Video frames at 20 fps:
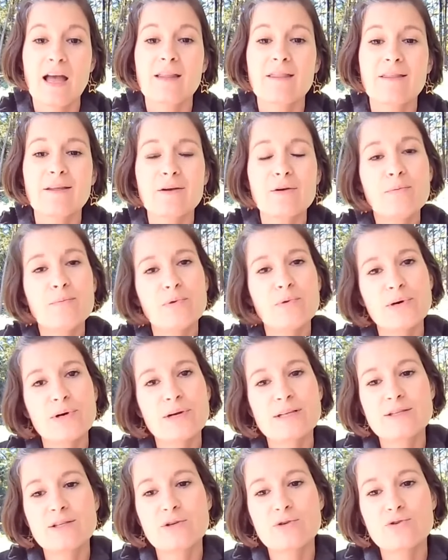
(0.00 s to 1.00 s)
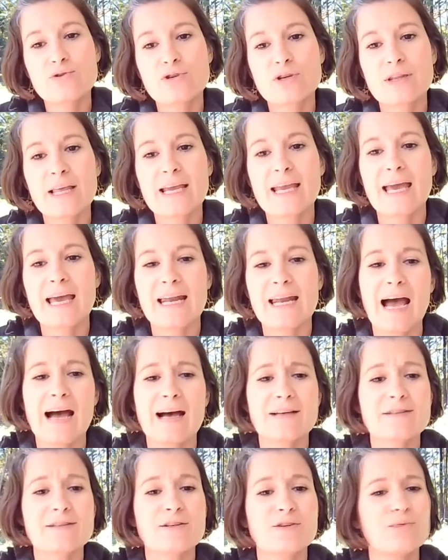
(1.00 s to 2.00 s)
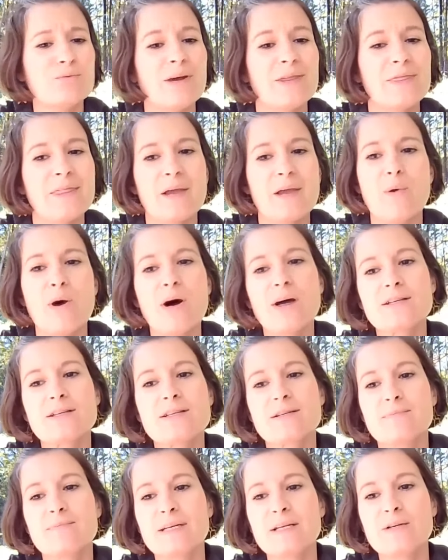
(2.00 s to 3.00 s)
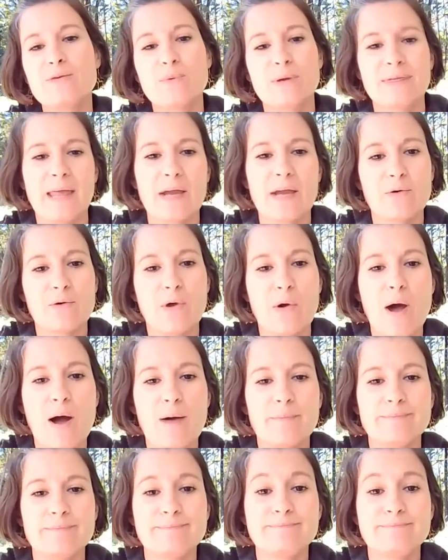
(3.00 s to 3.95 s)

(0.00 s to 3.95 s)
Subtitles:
little boys usually get asked what they want to be when they grow up.